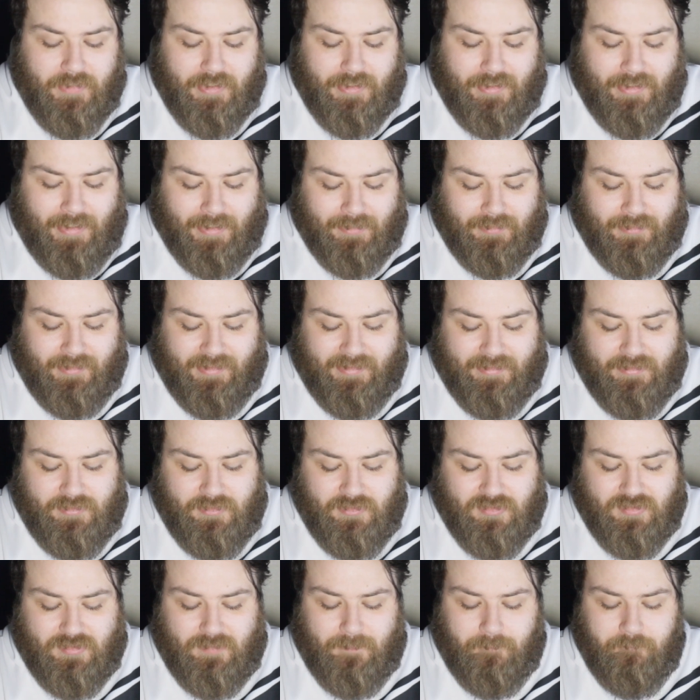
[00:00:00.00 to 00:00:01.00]

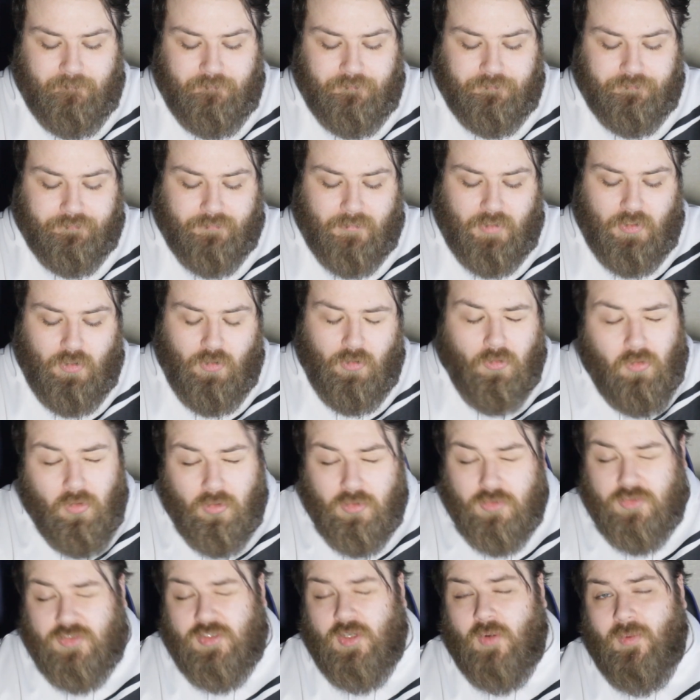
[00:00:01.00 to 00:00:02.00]
Catalans
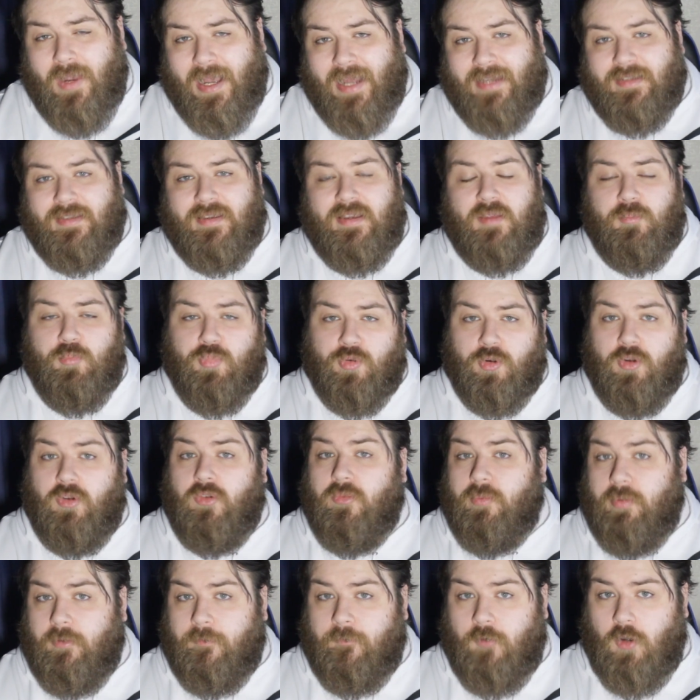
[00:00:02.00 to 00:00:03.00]
also had an
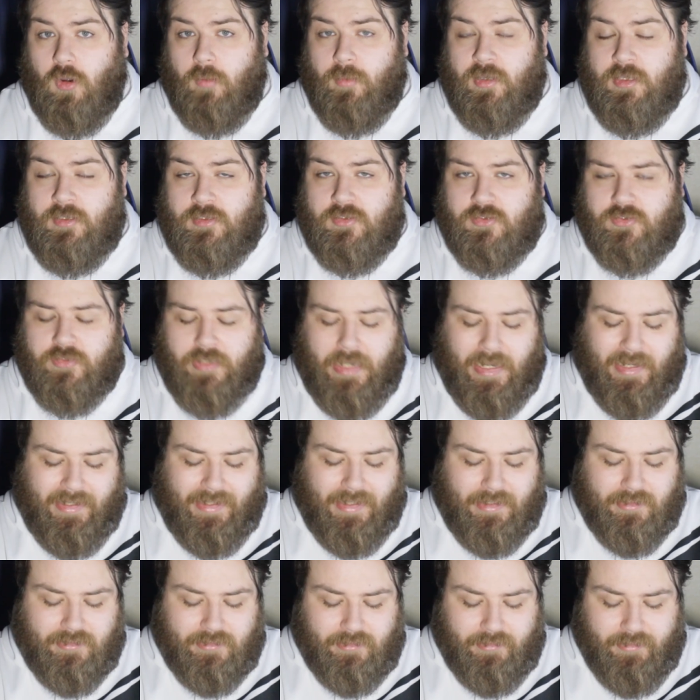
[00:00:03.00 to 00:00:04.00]
improved performance
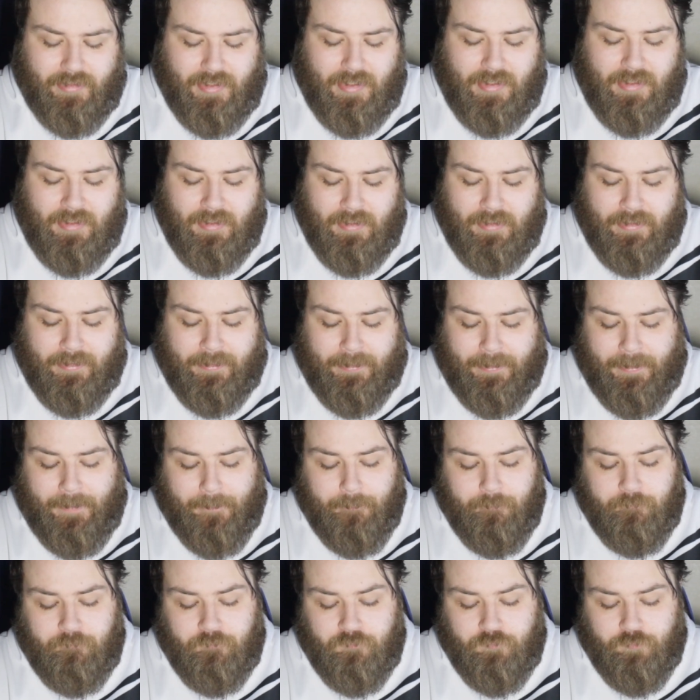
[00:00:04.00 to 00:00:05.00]
against Leigh,
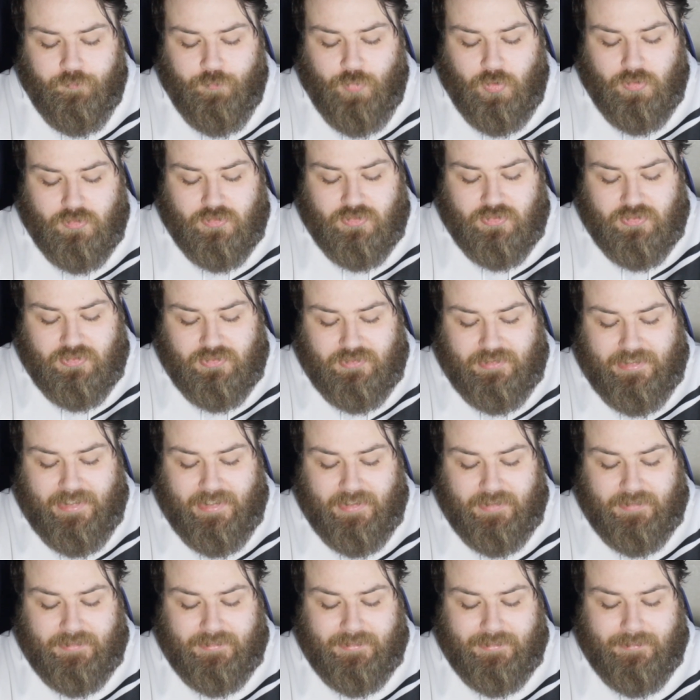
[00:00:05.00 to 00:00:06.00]
but
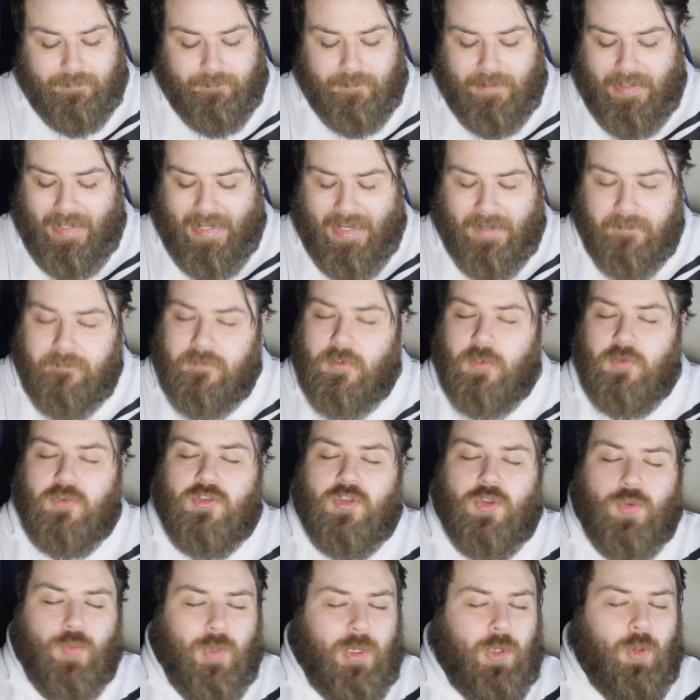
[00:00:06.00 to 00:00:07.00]
still have those
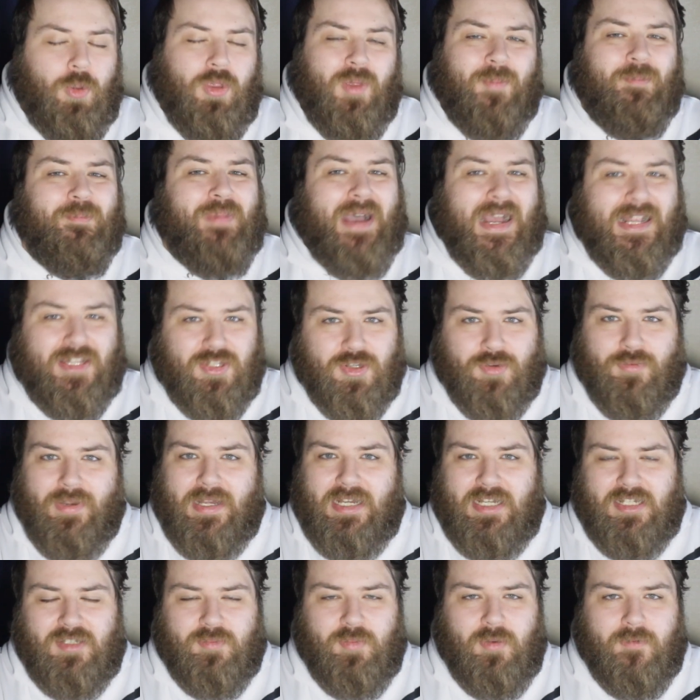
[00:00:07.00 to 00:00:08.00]
3 other
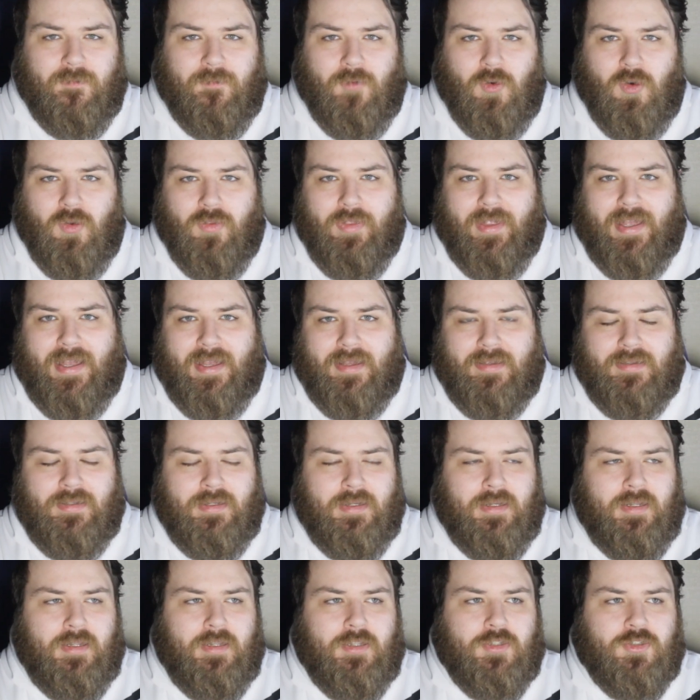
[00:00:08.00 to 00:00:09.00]
batterings before that,
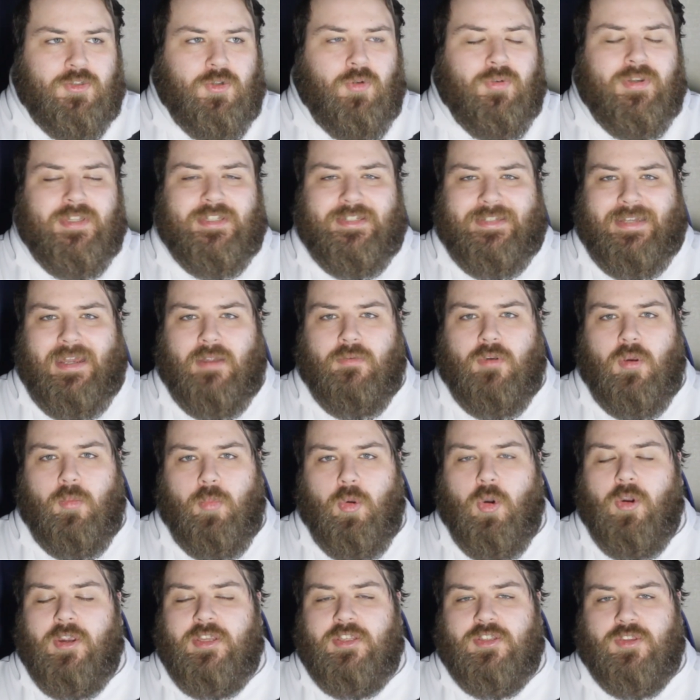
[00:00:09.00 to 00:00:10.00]
scoring 0
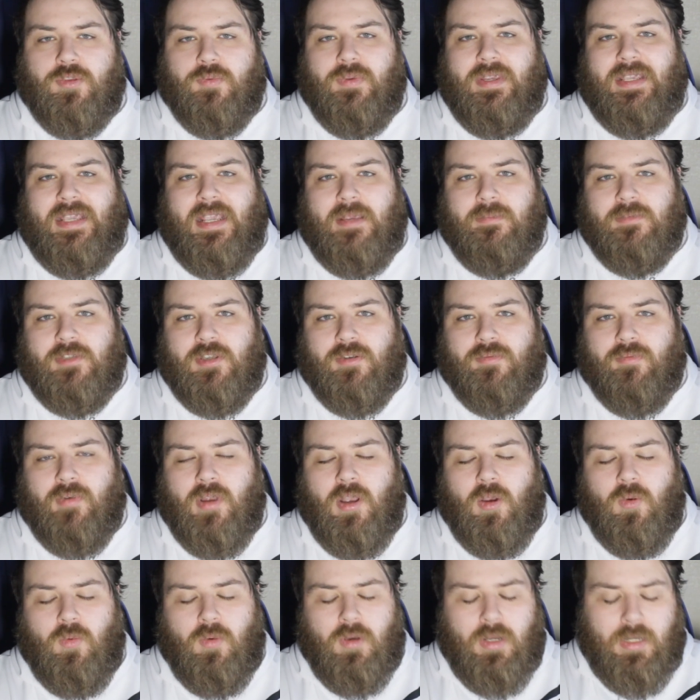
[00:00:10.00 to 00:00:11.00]
points 3 games in a
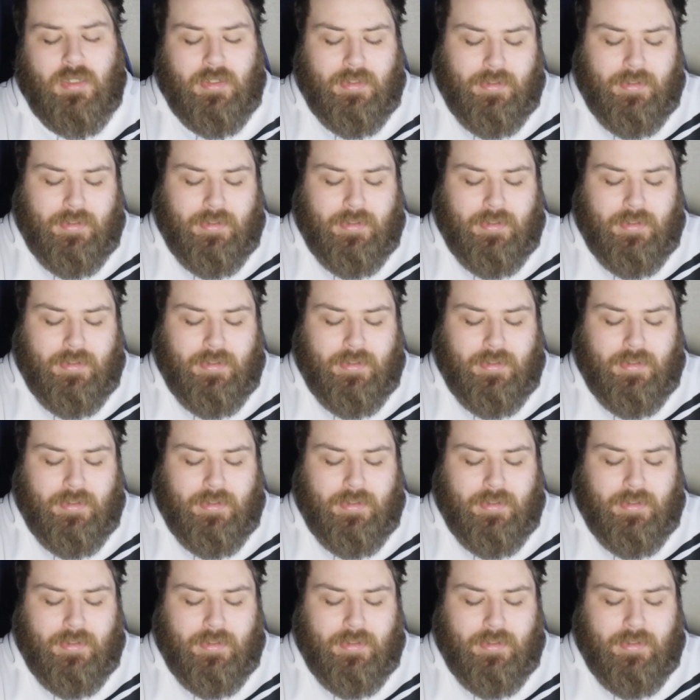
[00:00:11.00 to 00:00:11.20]
row.